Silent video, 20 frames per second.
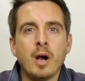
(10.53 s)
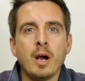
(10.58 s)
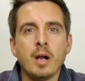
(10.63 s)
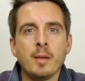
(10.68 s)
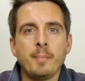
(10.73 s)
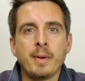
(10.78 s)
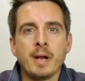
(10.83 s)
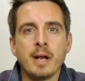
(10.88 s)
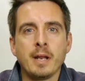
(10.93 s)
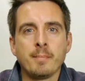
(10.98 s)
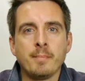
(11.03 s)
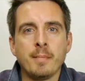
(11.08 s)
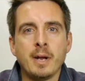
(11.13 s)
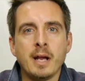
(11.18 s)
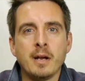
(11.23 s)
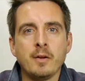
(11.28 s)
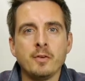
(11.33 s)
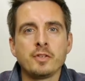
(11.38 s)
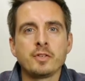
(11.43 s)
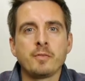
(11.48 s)
iPad
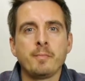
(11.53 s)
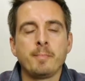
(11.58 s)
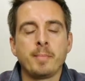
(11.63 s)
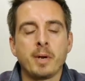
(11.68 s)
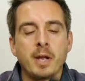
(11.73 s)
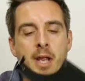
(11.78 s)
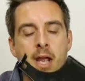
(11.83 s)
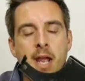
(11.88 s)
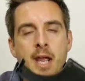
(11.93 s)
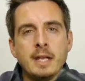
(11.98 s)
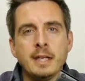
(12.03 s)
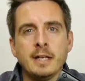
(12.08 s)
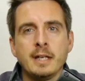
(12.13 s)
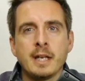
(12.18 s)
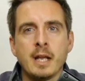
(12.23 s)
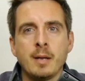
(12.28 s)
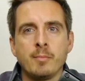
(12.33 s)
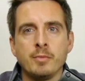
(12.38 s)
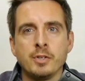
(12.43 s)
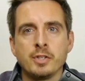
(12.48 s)
mount by Hague
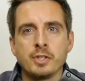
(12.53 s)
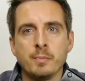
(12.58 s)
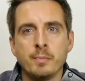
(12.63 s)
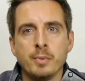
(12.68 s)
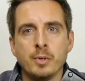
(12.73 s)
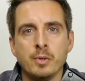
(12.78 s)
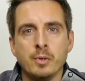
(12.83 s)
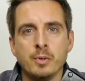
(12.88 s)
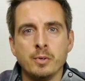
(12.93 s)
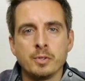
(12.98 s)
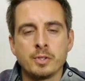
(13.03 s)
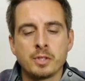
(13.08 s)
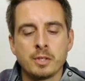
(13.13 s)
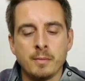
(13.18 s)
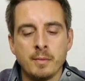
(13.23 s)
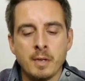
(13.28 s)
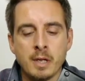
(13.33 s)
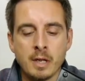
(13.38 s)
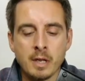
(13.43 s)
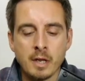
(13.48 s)
Camera
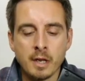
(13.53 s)
Supports.